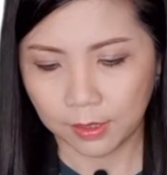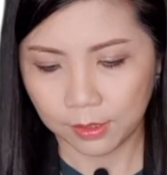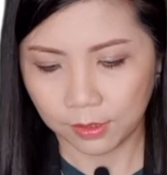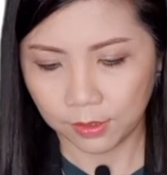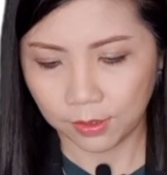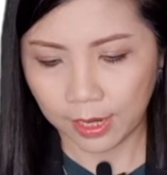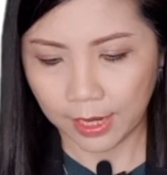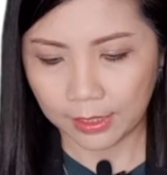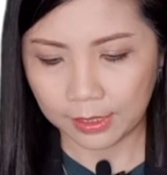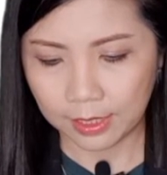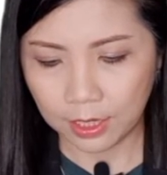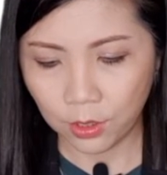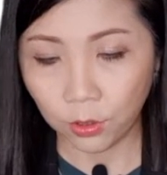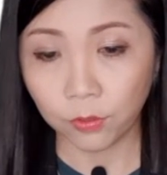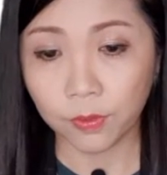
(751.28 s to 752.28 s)
So
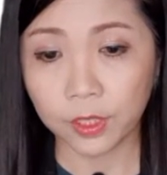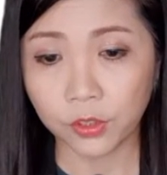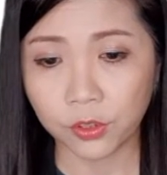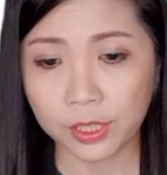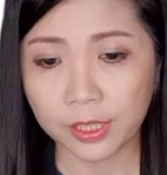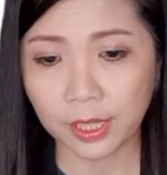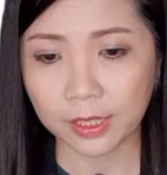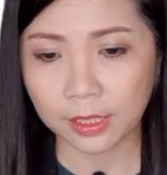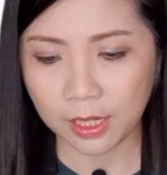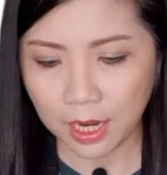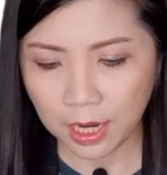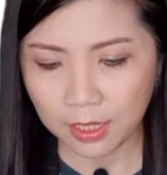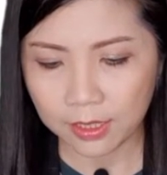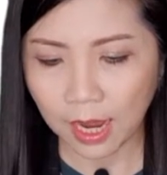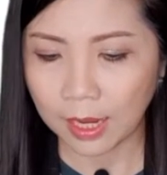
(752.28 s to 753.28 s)
90 over
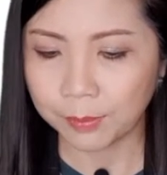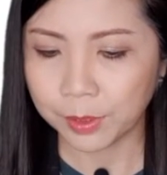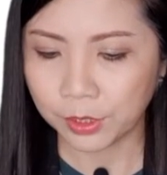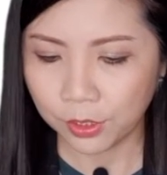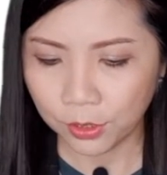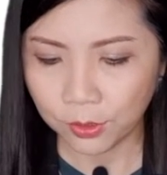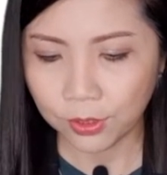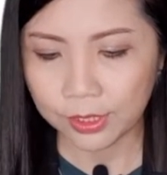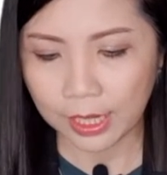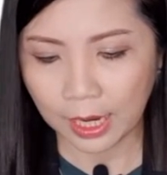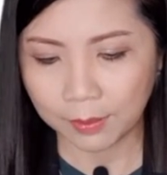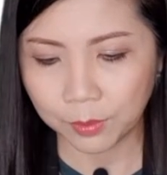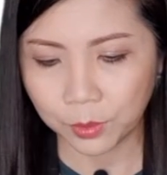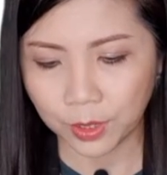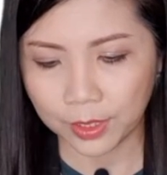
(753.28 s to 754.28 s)
360 times 2
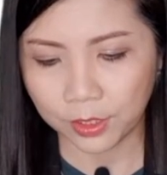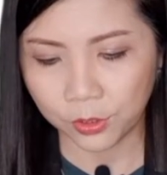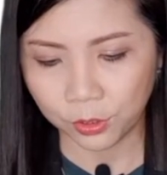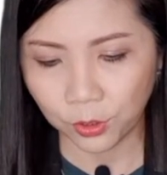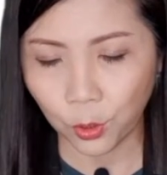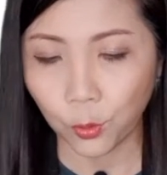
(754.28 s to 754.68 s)
times 22